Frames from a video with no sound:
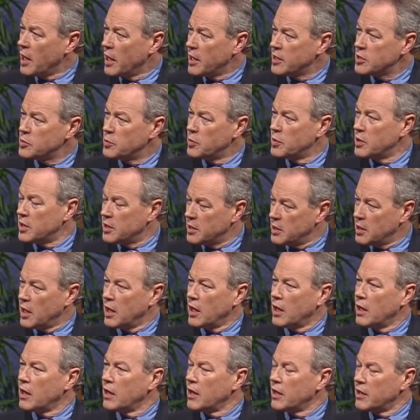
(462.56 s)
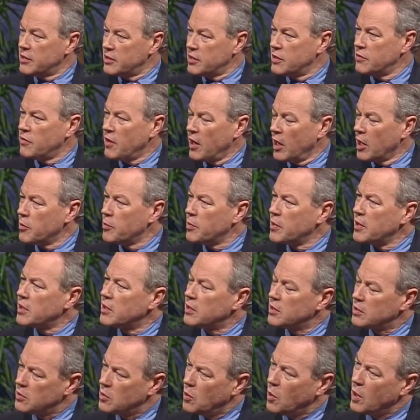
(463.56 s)
has been developing
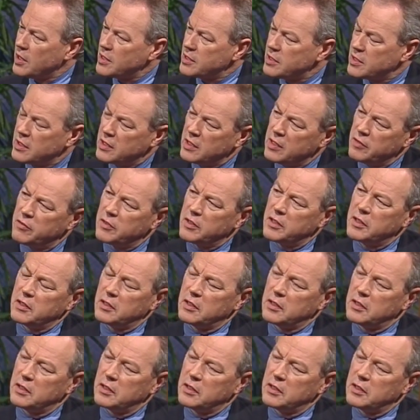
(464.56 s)
quite significantly.